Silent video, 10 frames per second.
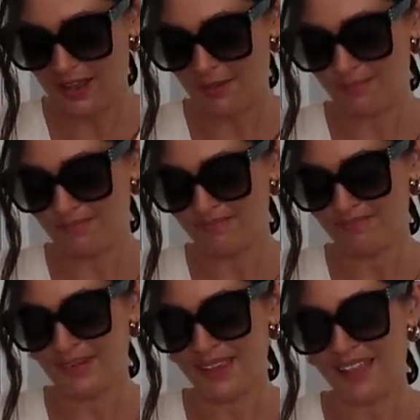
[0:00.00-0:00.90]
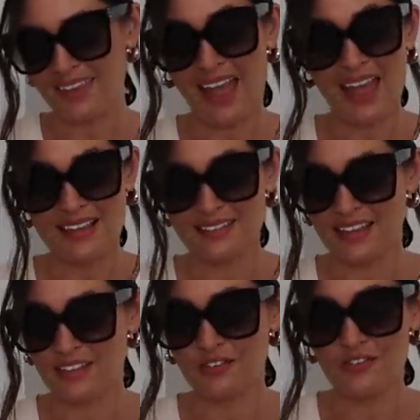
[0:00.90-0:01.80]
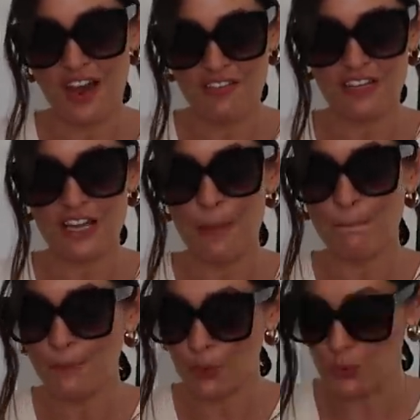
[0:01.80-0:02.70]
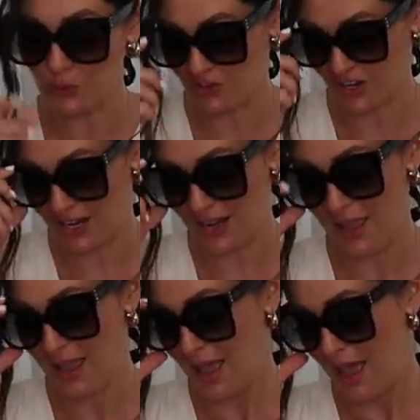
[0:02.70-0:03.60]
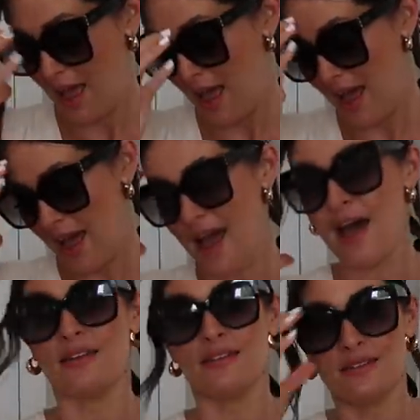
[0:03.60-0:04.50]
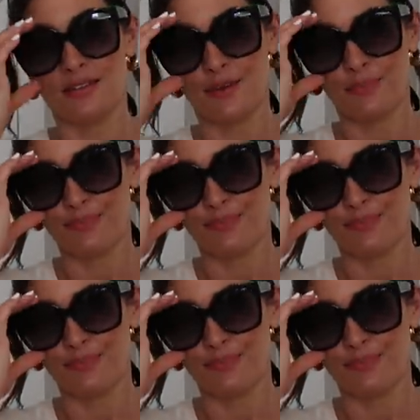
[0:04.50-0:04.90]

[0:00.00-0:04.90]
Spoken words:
but yeah, the case is very bougie and